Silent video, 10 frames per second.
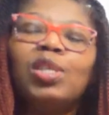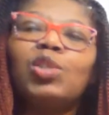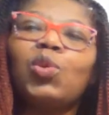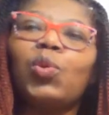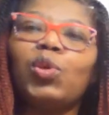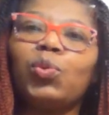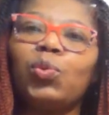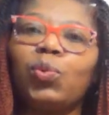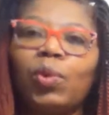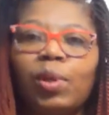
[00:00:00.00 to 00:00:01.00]
So
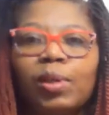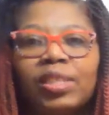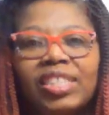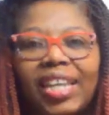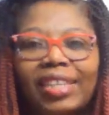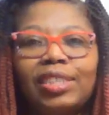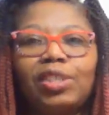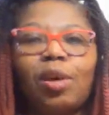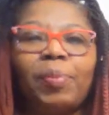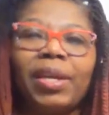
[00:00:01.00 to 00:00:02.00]
you select a
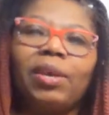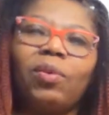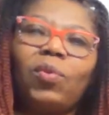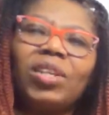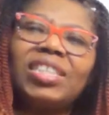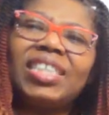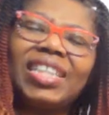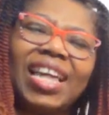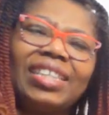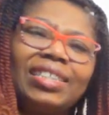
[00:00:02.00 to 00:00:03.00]
topic. What is it
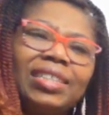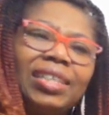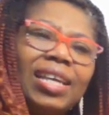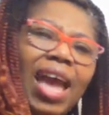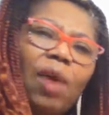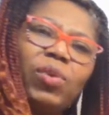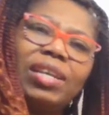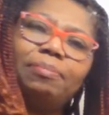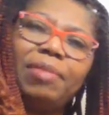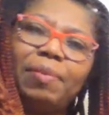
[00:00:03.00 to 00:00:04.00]
that I
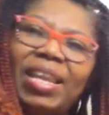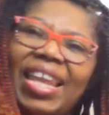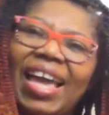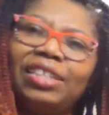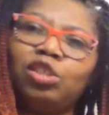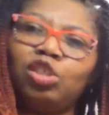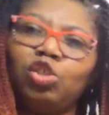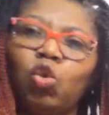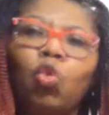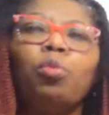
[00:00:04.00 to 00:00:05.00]
would maybe like to
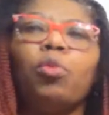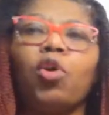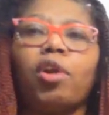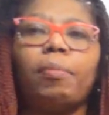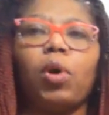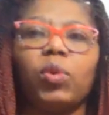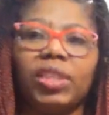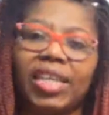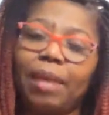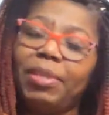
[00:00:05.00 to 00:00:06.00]
know more about?
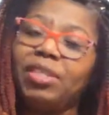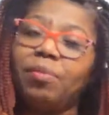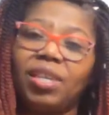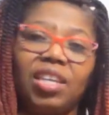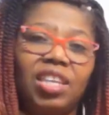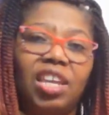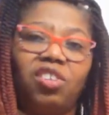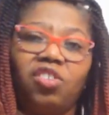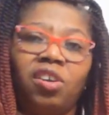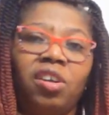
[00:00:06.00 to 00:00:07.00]
It can be something in
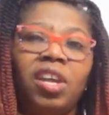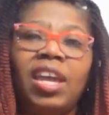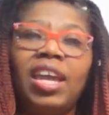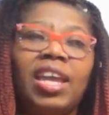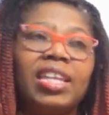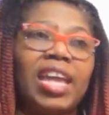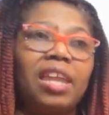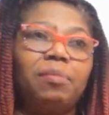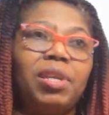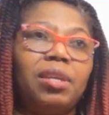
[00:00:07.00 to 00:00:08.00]
nature, it
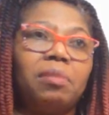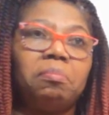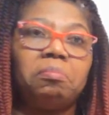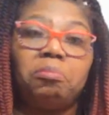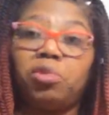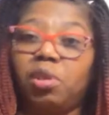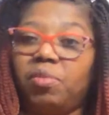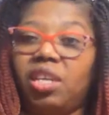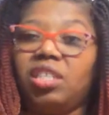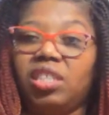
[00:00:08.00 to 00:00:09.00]
can be
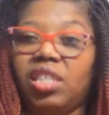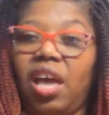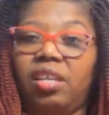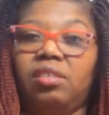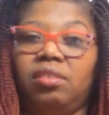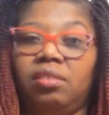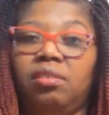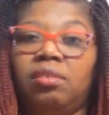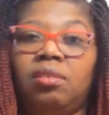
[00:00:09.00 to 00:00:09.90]
something in science,